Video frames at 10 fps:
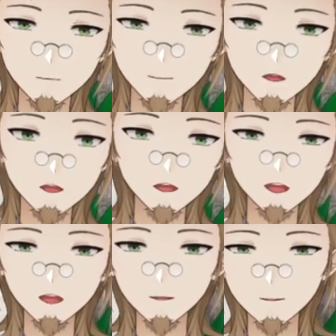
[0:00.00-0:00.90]
all that
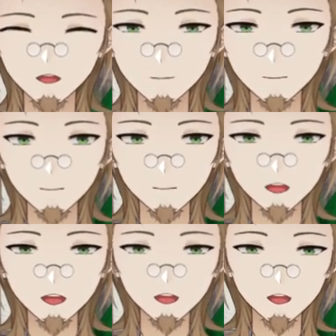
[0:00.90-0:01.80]
good stuff,
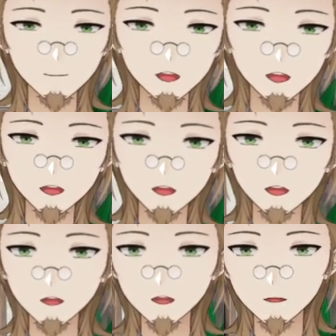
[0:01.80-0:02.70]
like the, the magic
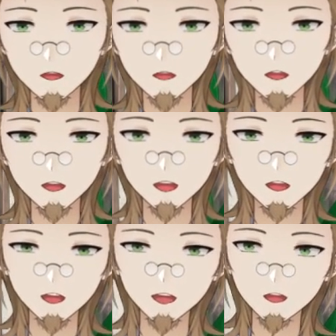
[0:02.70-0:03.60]
circles and how
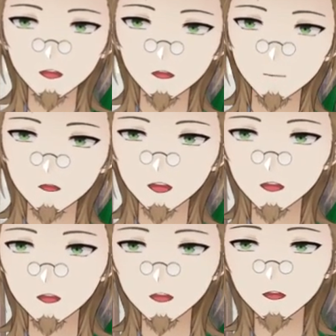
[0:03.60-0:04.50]
they cast
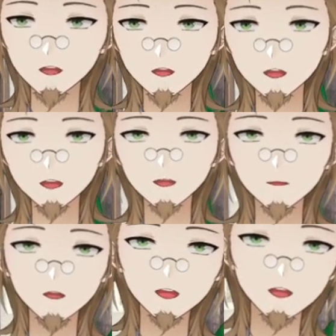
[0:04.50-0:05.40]
spells. The
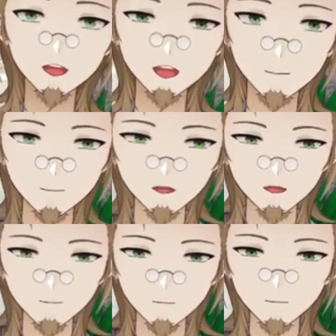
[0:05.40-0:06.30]
variety of
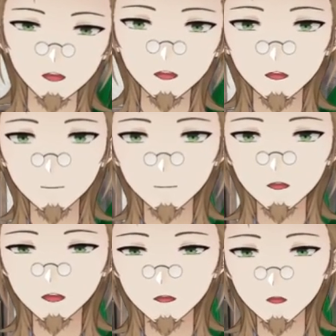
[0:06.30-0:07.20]
spells are pretty
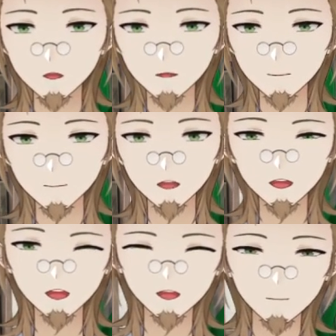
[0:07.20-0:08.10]
cool,
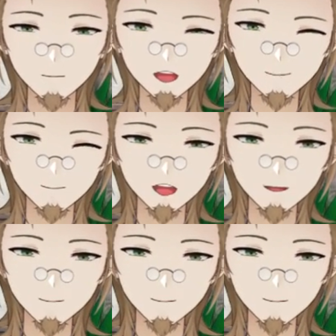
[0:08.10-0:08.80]
I will admit.